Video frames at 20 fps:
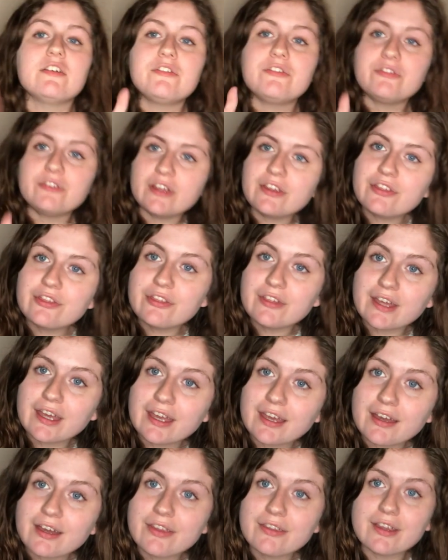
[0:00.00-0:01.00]
The fifth
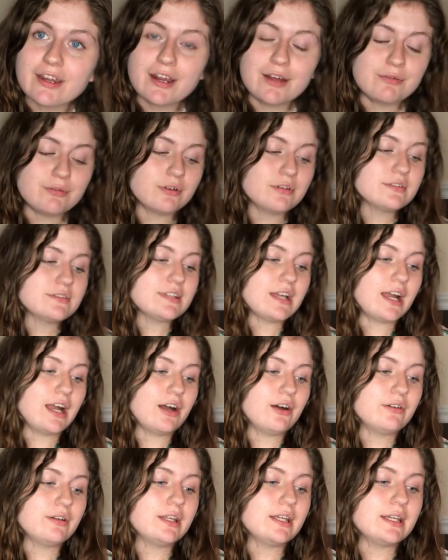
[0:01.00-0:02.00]
thing that I wrote
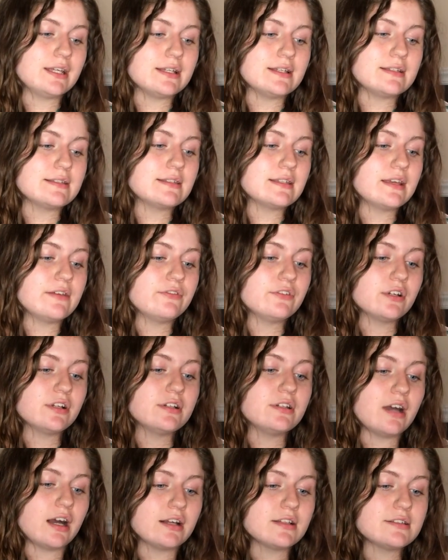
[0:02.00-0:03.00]
down is, if you're
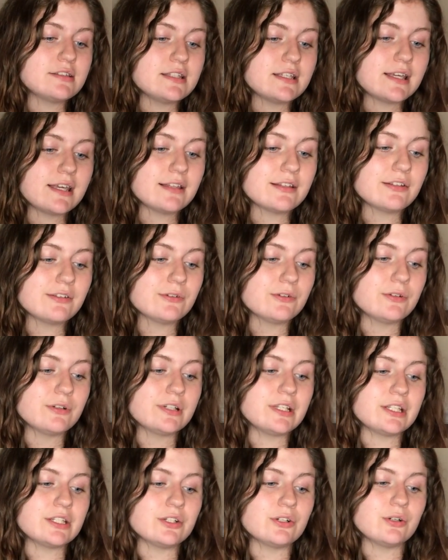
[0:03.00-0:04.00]
not seeking the
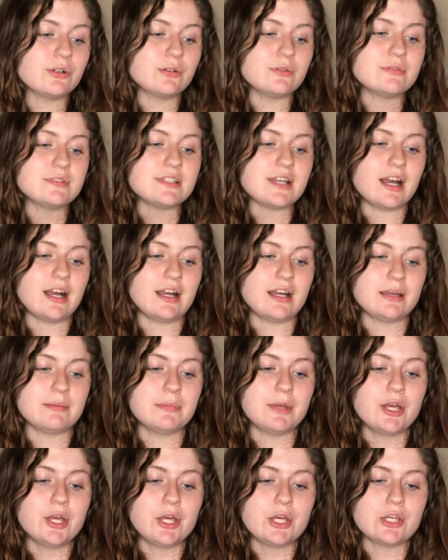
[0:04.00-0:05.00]
Lord in your own time,
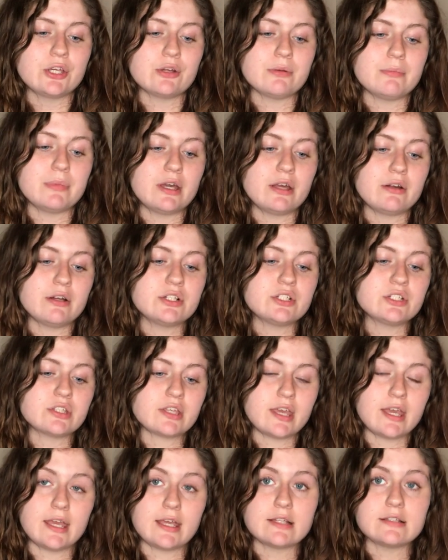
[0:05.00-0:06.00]
your marriage
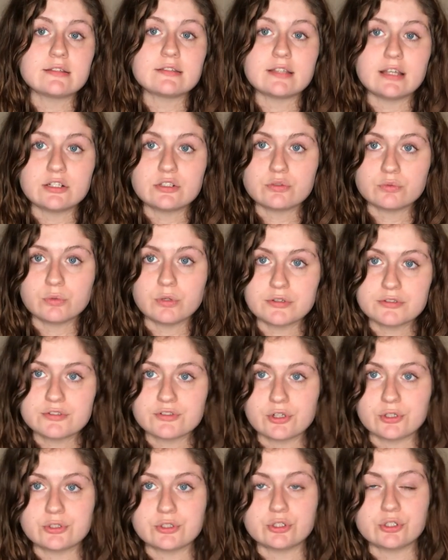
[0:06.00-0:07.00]
can/will
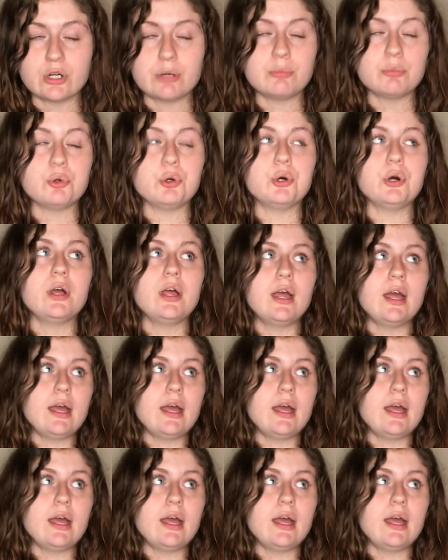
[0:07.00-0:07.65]
start to crumble.